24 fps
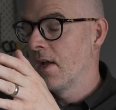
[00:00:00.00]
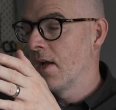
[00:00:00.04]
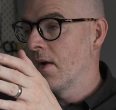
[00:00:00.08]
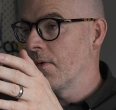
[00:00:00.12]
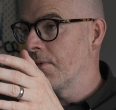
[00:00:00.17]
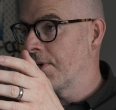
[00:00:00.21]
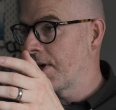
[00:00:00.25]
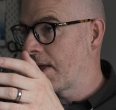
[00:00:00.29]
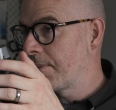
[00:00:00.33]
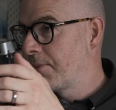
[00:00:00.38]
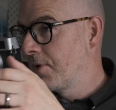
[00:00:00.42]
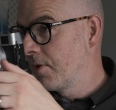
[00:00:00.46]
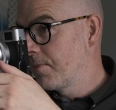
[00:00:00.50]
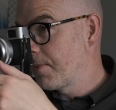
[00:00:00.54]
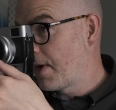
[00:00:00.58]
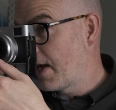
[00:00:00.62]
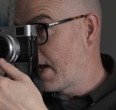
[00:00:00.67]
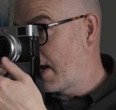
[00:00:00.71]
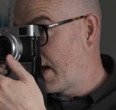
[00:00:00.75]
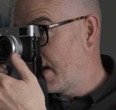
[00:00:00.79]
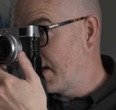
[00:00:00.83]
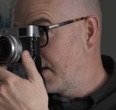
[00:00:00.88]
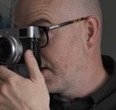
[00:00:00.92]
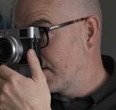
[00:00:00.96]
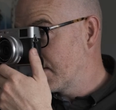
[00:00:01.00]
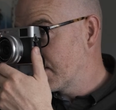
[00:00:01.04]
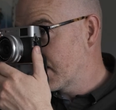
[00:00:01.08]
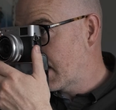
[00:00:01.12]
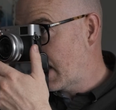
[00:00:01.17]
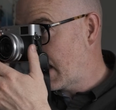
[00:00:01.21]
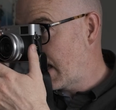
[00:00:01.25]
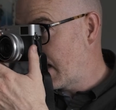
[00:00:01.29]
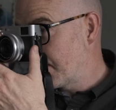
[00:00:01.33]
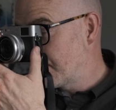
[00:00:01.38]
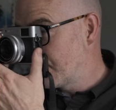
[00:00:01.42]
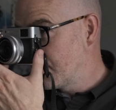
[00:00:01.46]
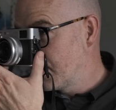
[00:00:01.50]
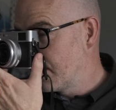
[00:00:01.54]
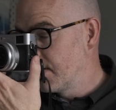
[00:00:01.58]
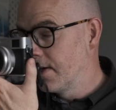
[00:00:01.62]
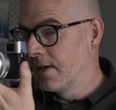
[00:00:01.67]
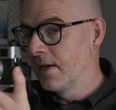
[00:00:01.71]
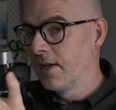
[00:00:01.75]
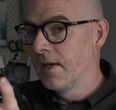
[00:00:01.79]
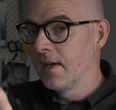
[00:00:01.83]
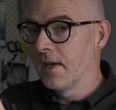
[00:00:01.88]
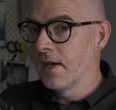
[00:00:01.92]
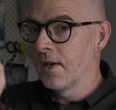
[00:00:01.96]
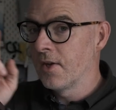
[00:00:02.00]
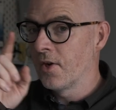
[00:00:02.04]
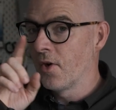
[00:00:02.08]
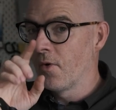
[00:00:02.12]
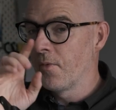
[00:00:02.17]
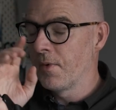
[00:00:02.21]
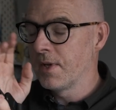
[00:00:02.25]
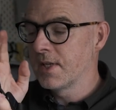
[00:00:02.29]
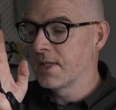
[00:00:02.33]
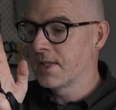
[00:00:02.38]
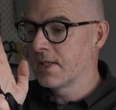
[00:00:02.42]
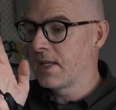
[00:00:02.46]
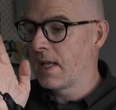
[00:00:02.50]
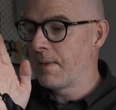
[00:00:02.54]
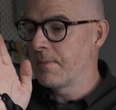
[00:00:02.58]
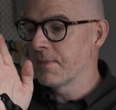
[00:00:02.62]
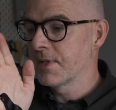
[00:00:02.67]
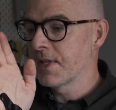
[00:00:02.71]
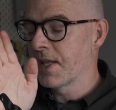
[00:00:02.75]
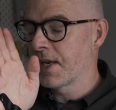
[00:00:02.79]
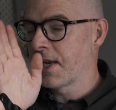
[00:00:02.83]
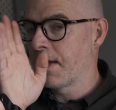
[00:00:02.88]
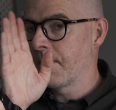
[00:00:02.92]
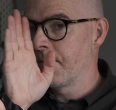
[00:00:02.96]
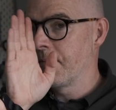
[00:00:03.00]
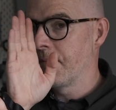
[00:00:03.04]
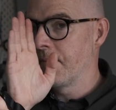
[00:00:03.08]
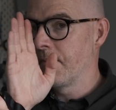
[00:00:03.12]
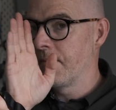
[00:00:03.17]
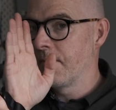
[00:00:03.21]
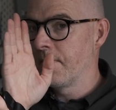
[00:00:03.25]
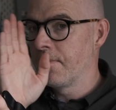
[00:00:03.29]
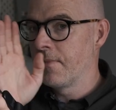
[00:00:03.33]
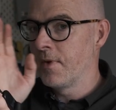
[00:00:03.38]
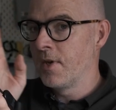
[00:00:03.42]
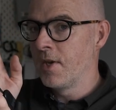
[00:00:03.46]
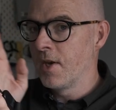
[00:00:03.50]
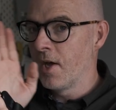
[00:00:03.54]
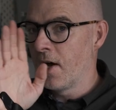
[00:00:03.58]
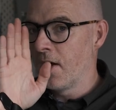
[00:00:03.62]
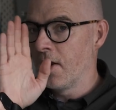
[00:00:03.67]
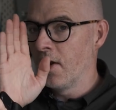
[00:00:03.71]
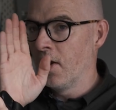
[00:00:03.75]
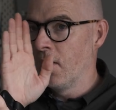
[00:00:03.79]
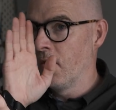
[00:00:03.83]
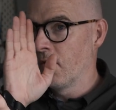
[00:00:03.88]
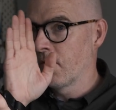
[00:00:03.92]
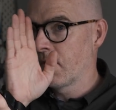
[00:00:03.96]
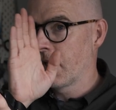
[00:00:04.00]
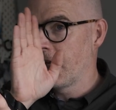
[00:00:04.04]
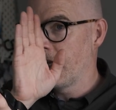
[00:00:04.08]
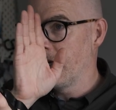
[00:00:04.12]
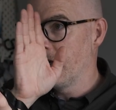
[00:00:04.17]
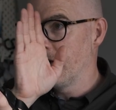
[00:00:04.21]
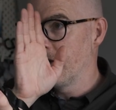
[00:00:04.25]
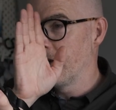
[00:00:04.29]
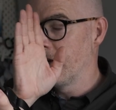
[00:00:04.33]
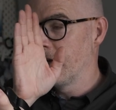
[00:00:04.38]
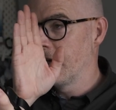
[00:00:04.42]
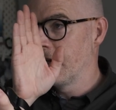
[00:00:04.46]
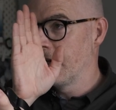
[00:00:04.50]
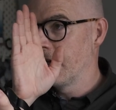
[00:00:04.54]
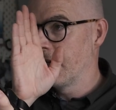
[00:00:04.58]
when I put my eye to the camera, it always seems that I'm not looking.